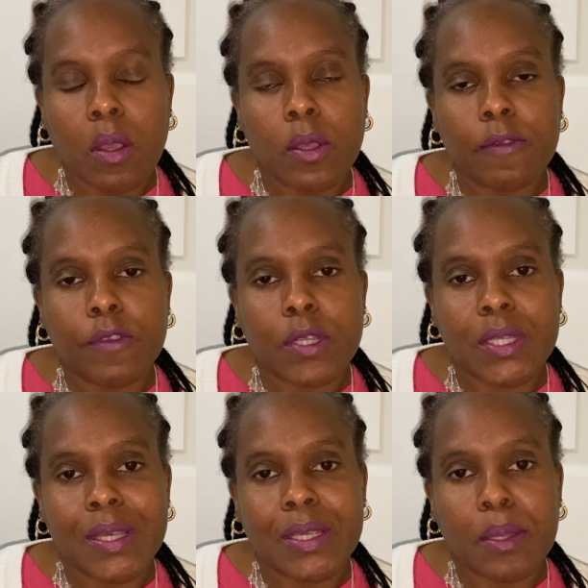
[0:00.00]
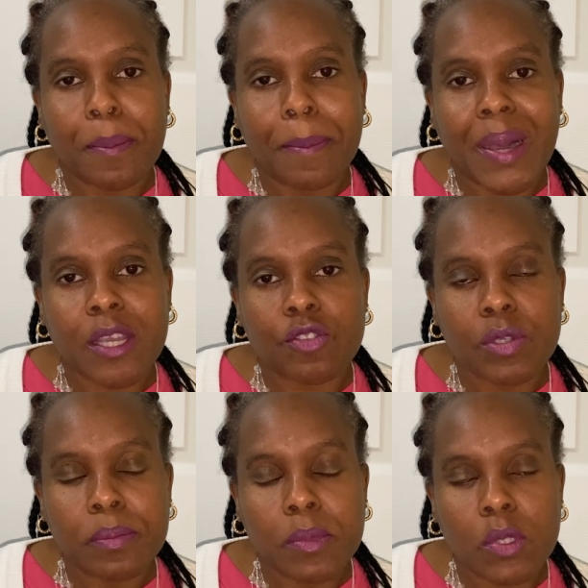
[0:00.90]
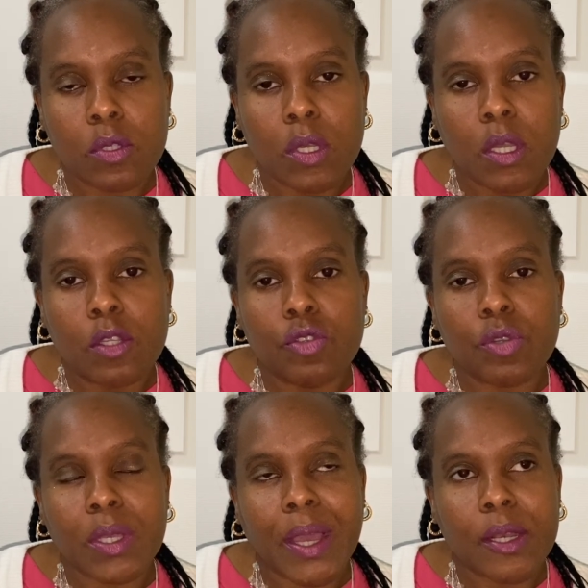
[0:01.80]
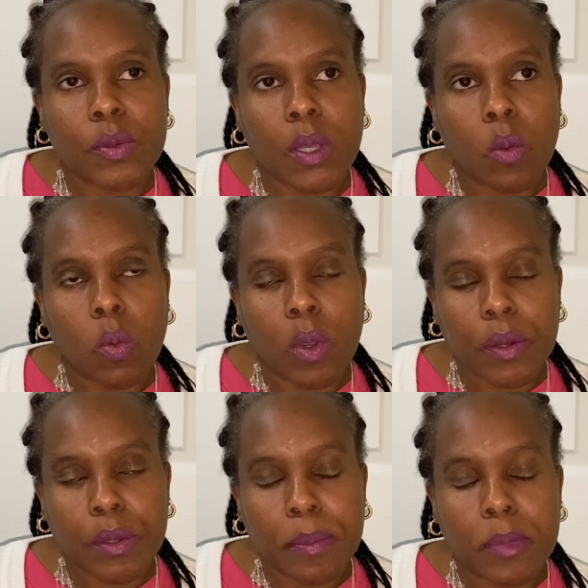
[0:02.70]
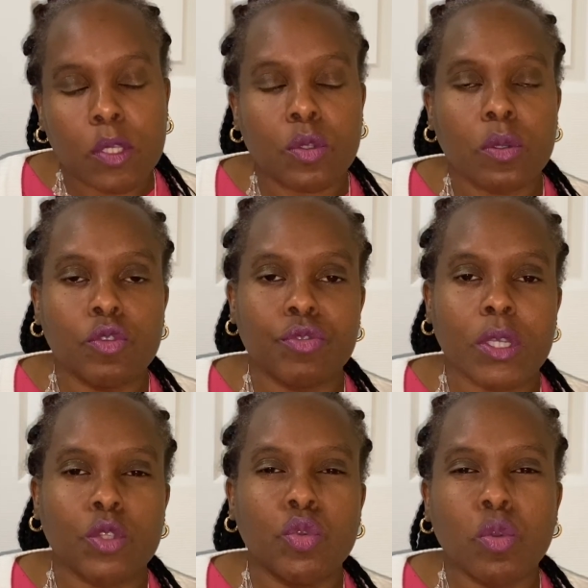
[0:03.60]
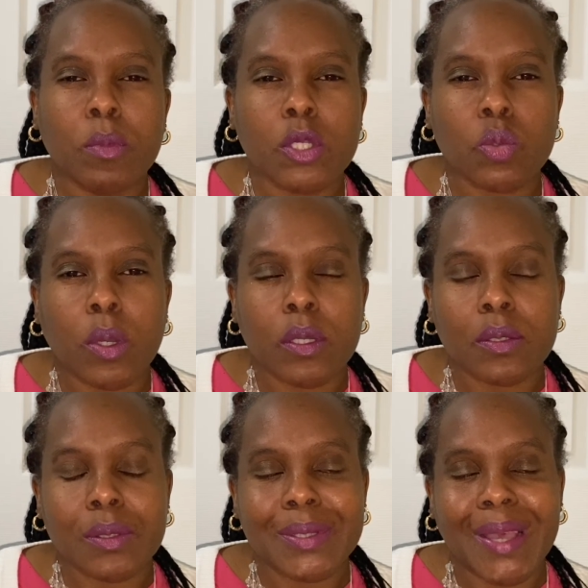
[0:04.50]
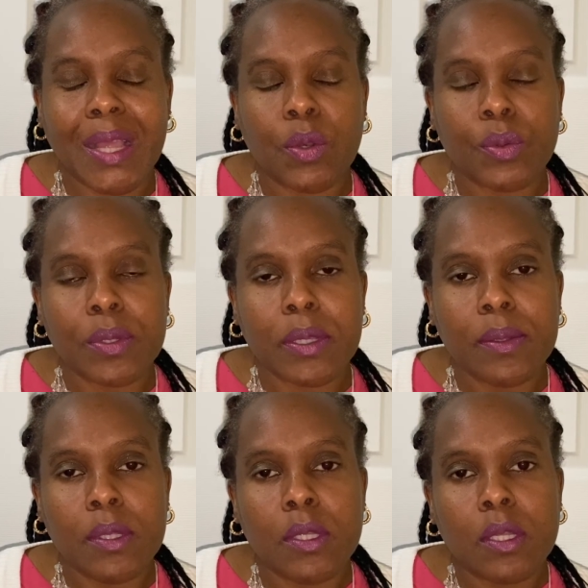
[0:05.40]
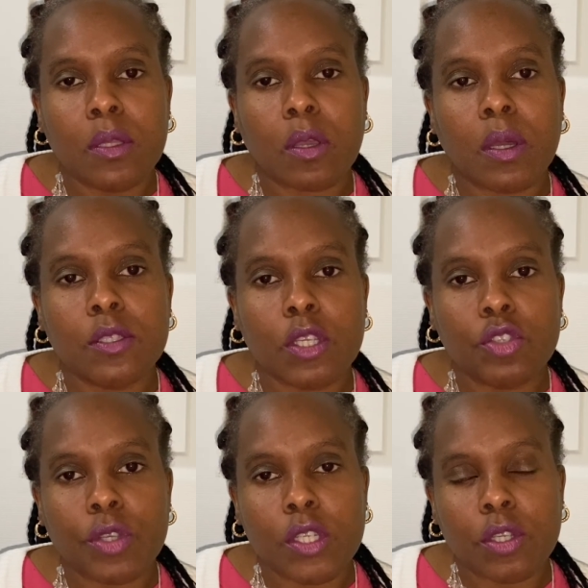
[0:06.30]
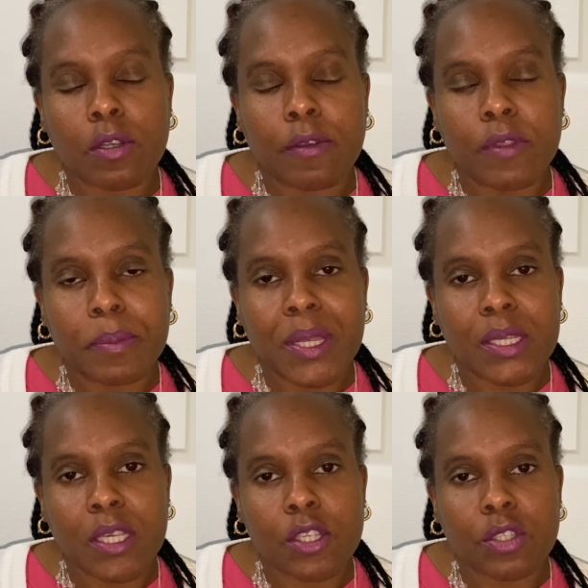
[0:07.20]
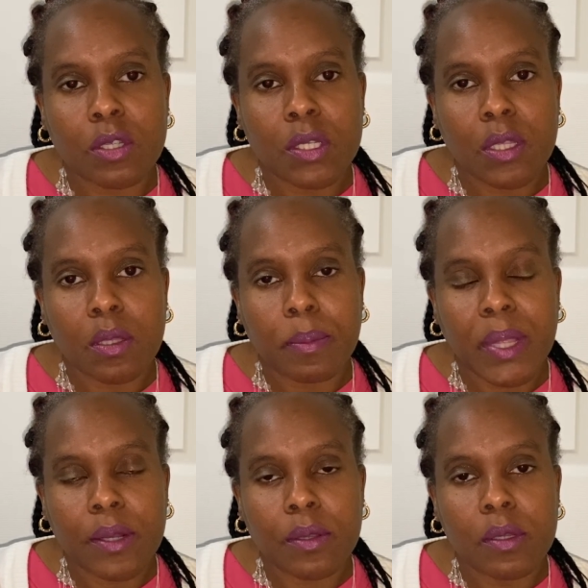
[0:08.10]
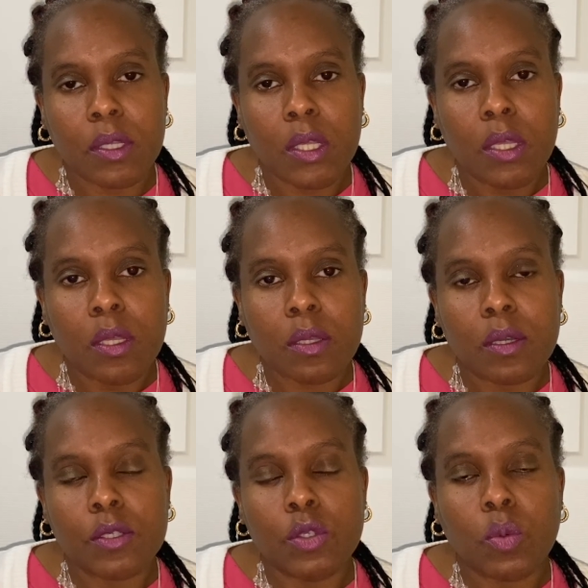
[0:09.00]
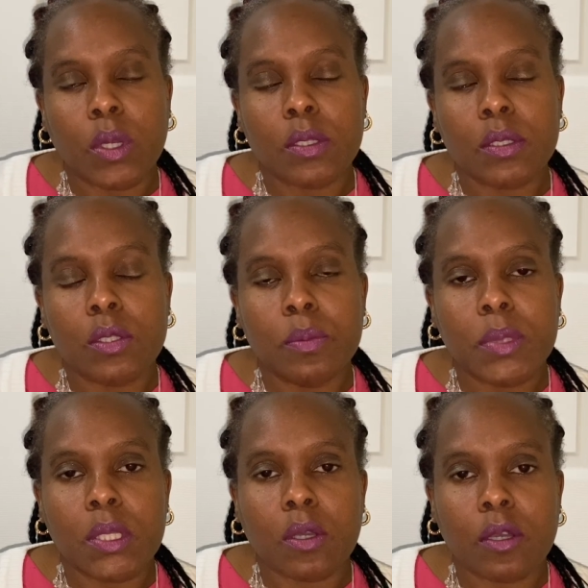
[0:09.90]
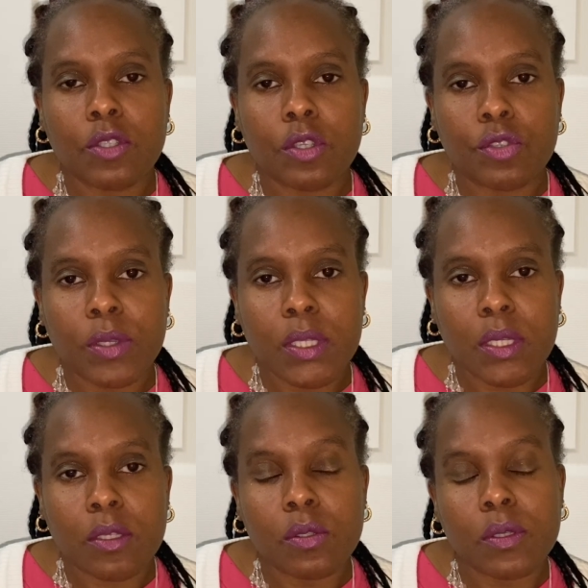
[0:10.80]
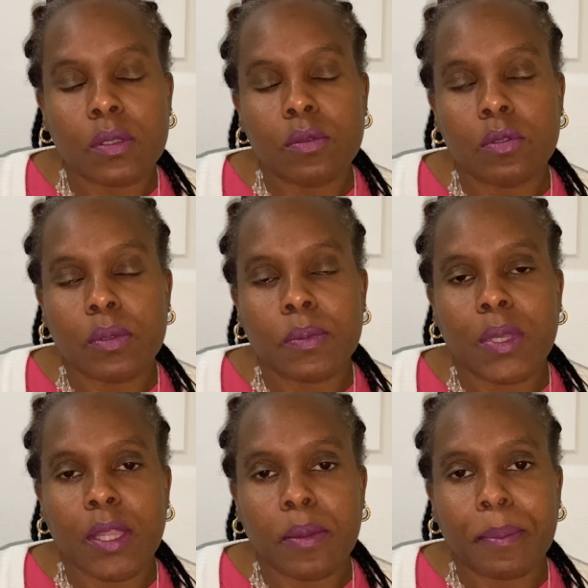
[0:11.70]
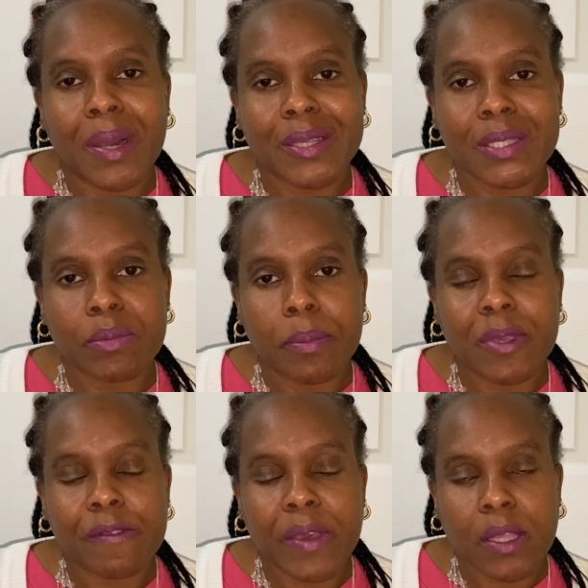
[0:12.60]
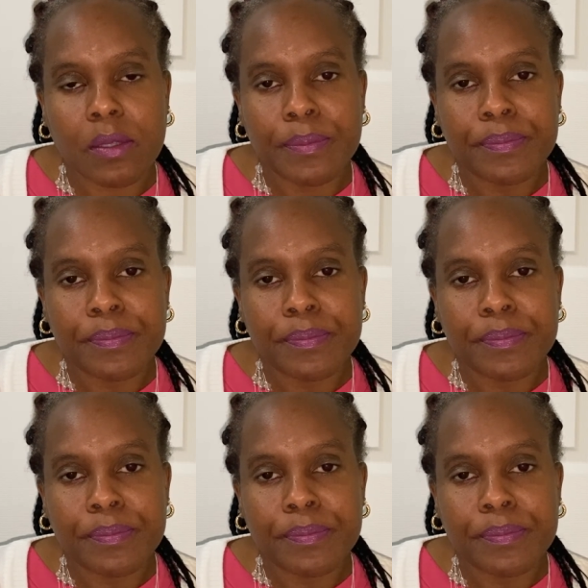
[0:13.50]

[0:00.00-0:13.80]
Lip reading: If you're taking Bactrim, drink adequate water, but don't drink too much water to dilute the concentration of the medication in the bladder, because you want it to be concentrated to get the maximum effect.